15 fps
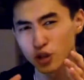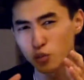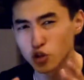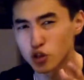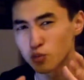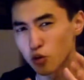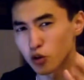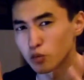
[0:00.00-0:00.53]
the
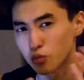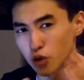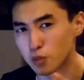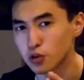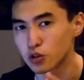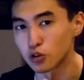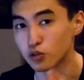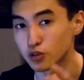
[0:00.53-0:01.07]
most important
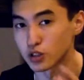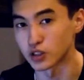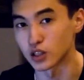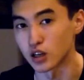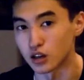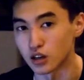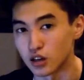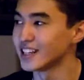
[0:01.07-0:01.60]
property of the
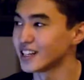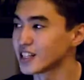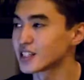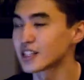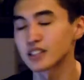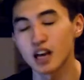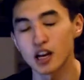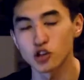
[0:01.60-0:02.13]
star. It
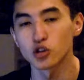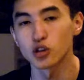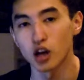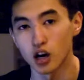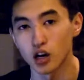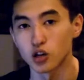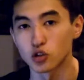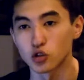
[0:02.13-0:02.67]
is actually
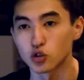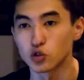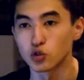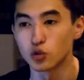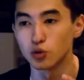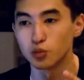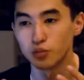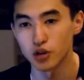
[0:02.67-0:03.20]
hard
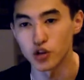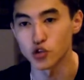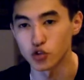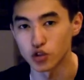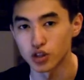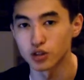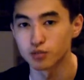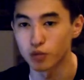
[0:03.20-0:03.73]
to measure
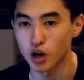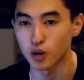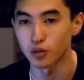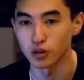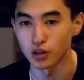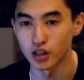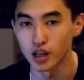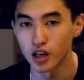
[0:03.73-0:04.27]
it
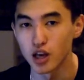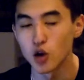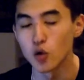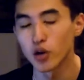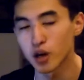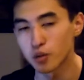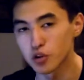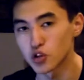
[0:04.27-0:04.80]
properly.
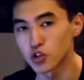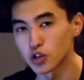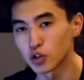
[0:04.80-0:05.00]
We can measure